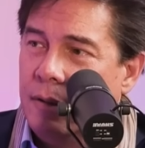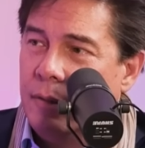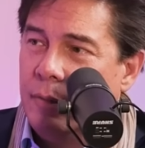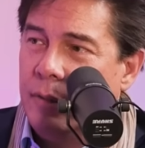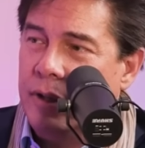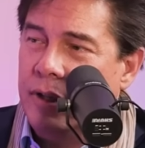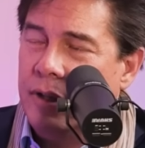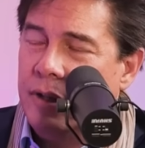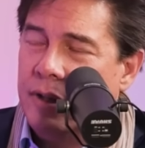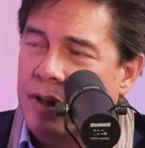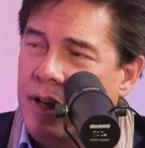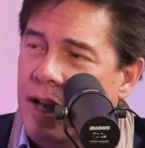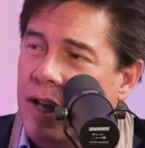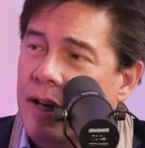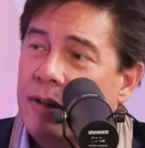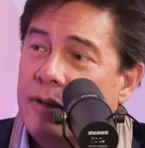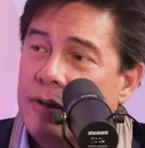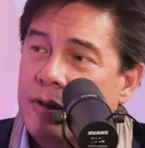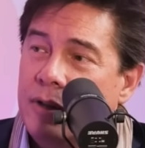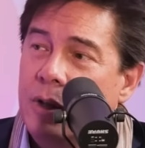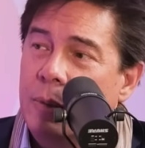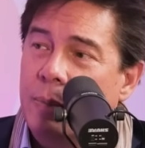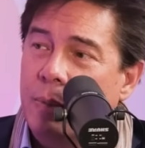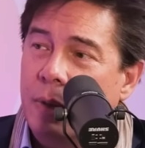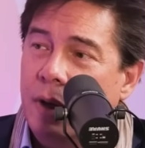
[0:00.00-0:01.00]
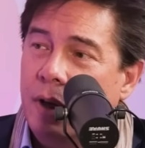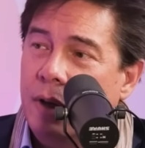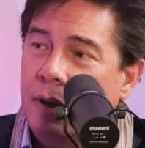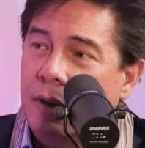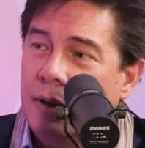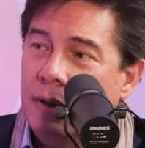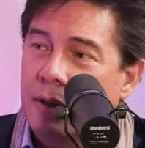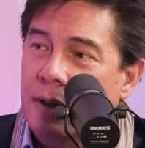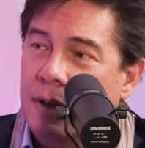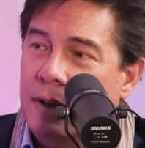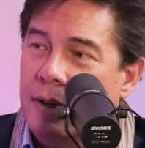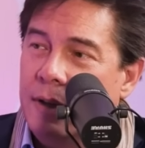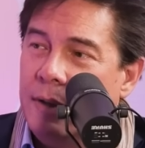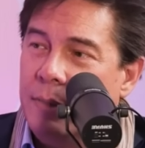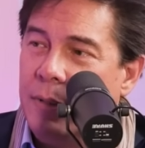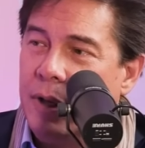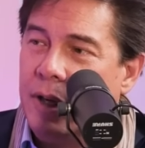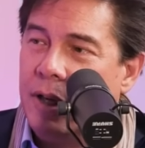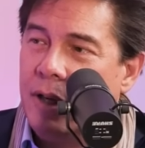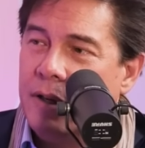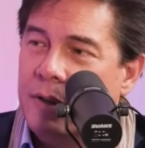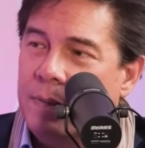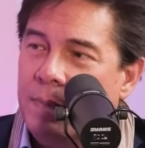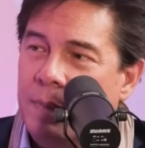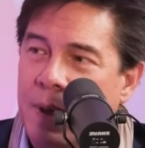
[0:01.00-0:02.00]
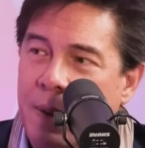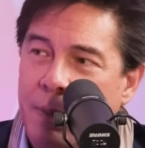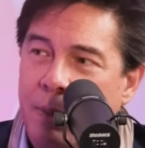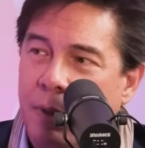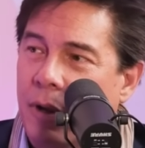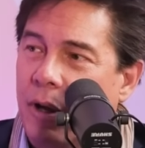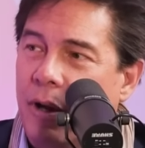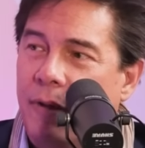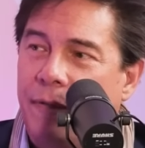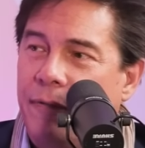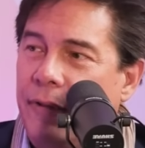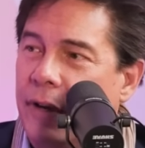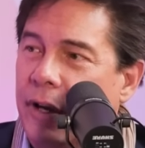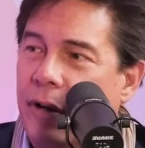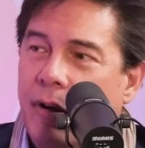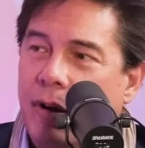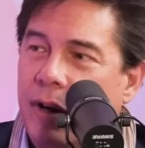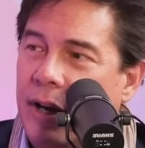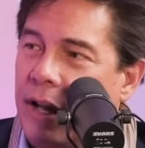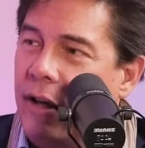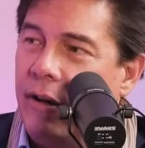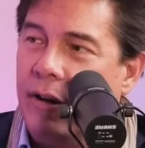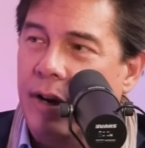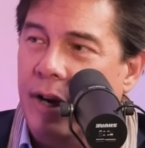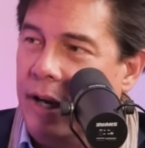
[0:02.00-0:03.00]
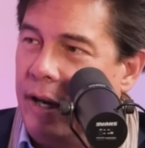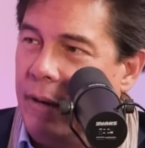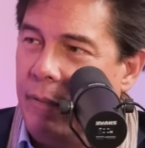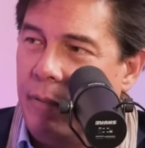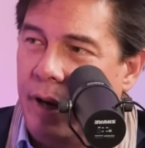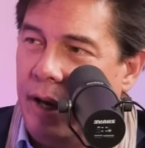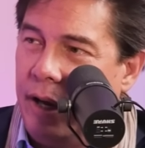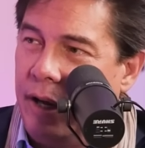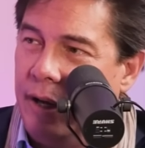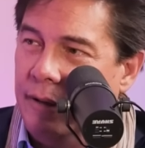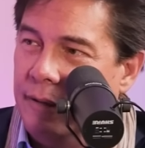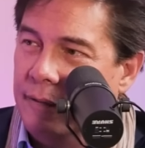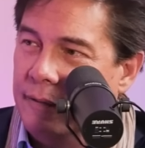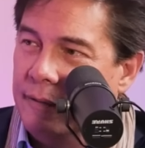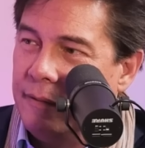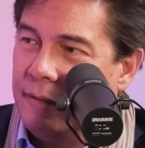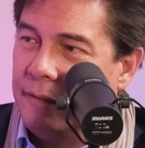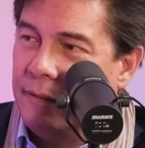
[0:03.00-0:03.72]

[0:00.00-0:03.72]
Which is kind of stupid, because people all figure it out anyway,